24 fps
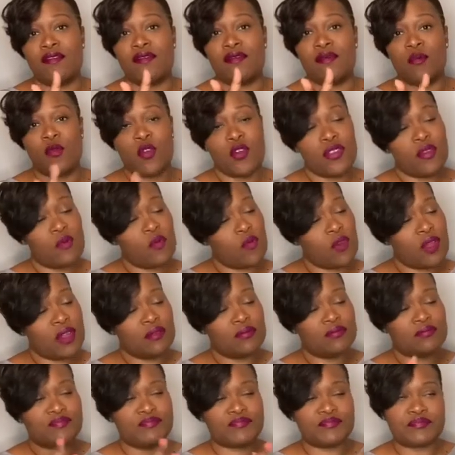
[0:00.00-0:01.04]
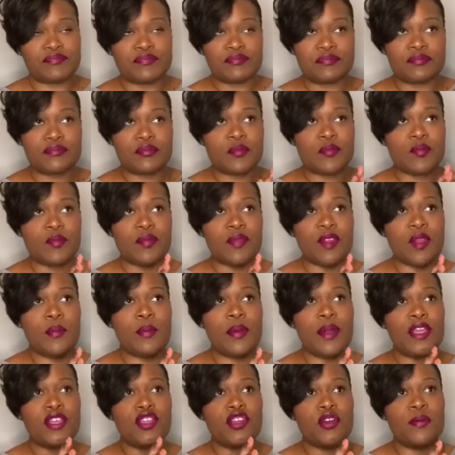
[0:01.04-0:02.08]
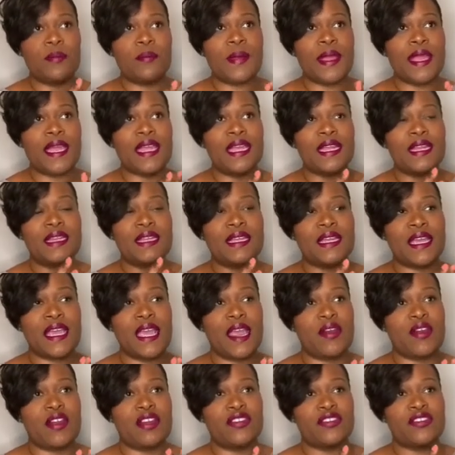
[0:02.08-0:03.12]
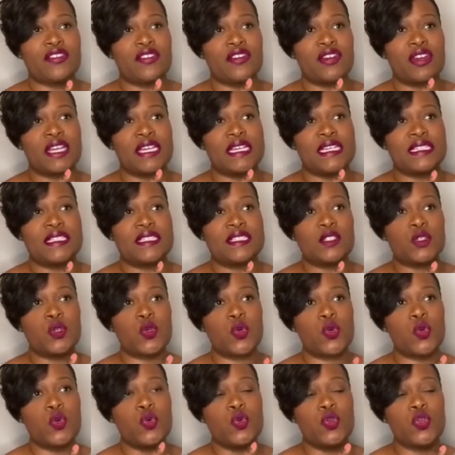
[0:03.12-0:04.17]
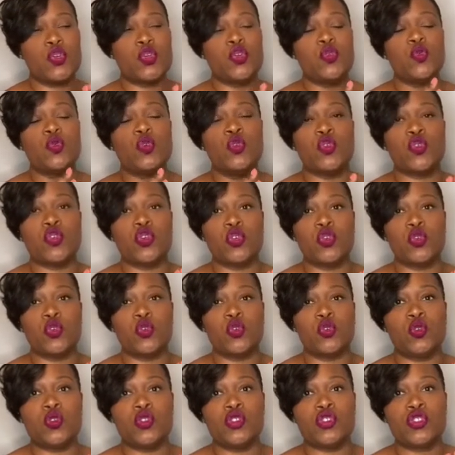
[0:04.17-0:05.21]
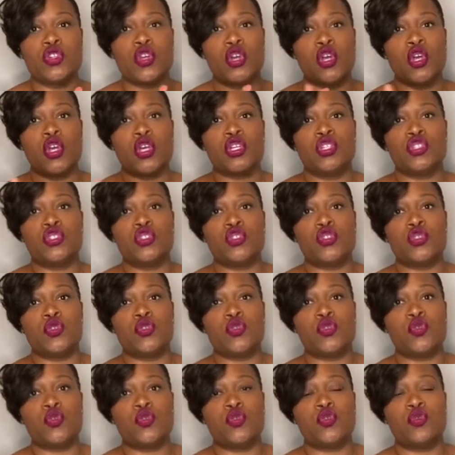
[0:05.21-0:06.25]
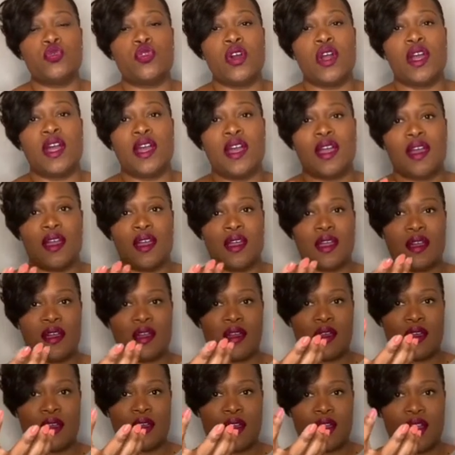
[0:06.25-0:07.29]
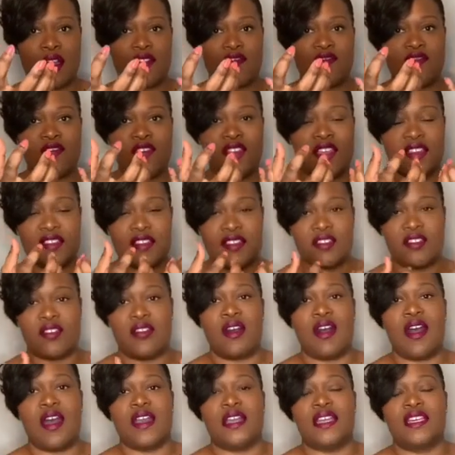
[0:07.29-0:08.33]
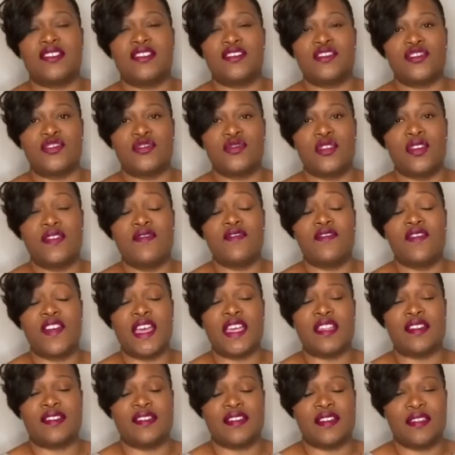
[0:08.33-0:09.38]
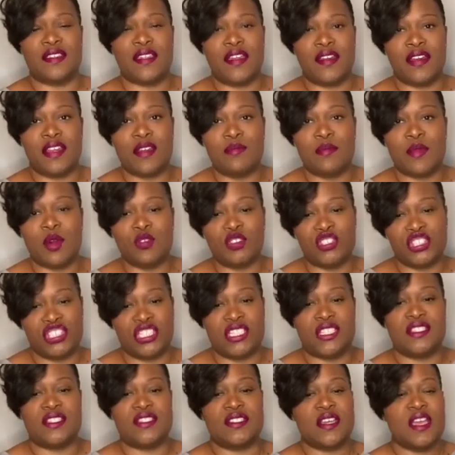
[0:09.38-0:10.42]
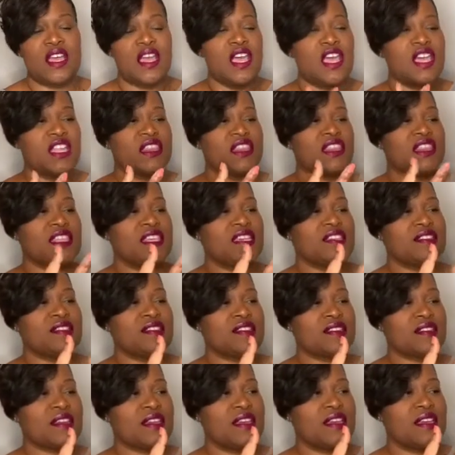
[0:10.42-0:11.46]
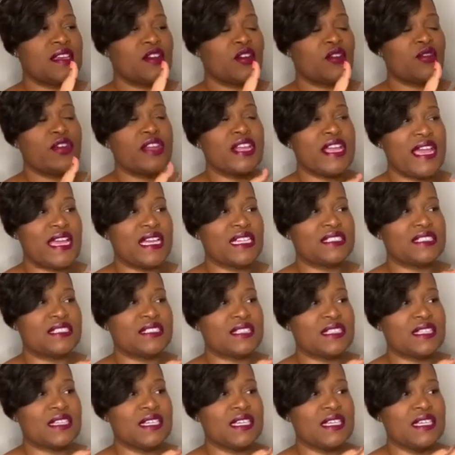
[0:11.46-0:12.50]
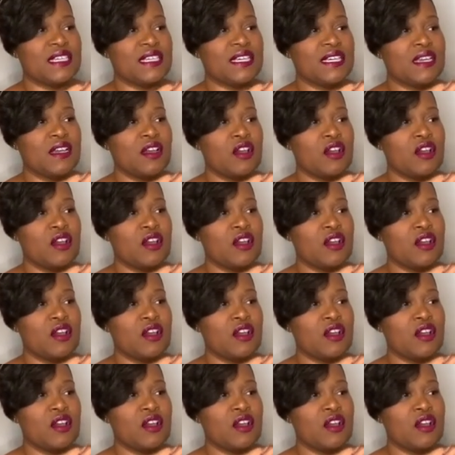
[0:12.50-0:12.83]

more than one, but your main character is who you will use to convince your audience to invest their emotions. This creates the